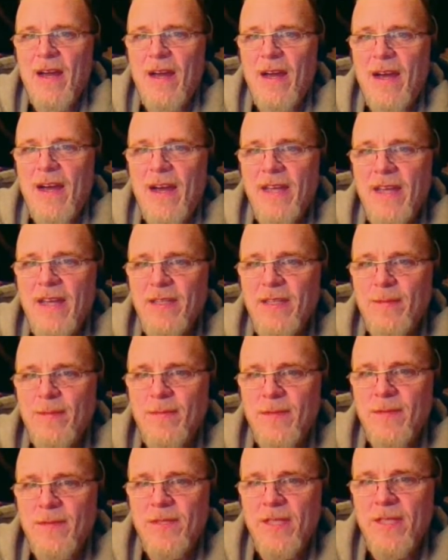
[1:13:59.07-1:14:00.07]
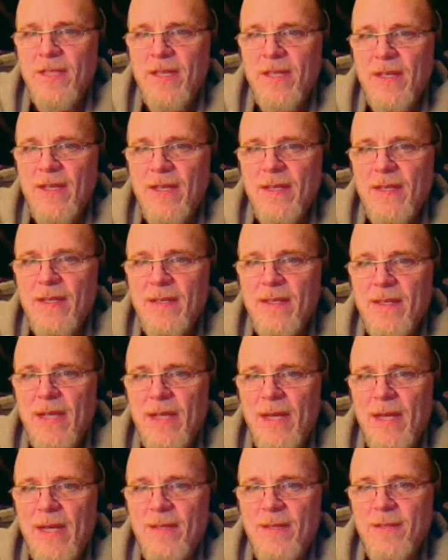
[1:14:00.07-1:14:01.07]
Items.
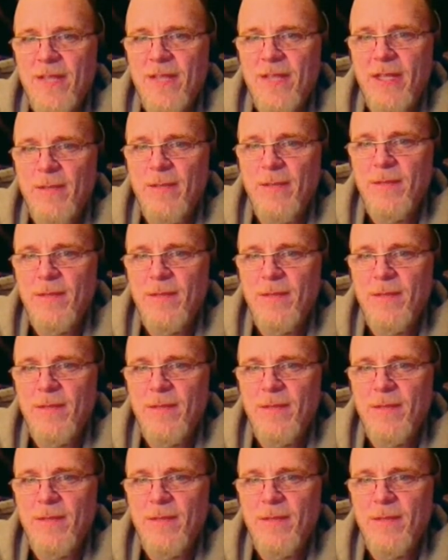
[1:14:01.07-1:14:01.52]
Yeah, there's items